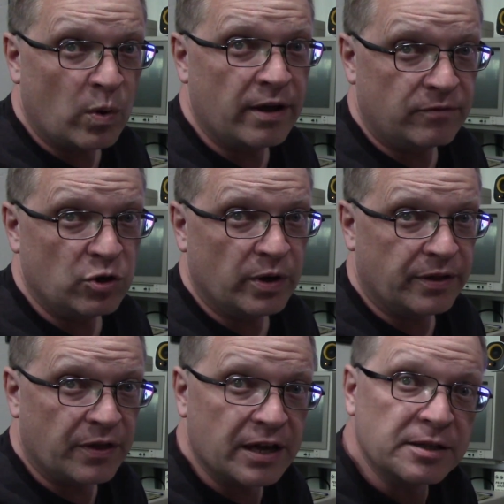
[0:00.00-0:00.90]
way of doing
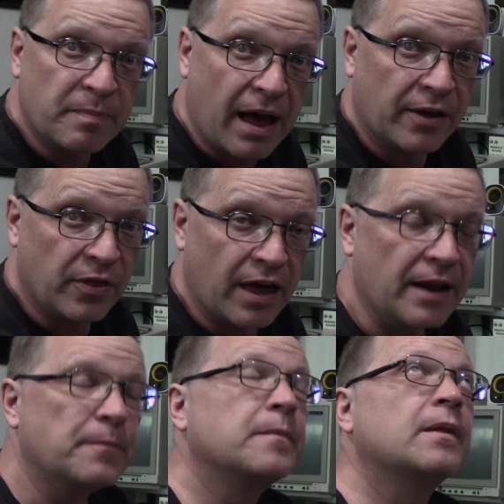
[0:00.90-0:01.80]
things back then.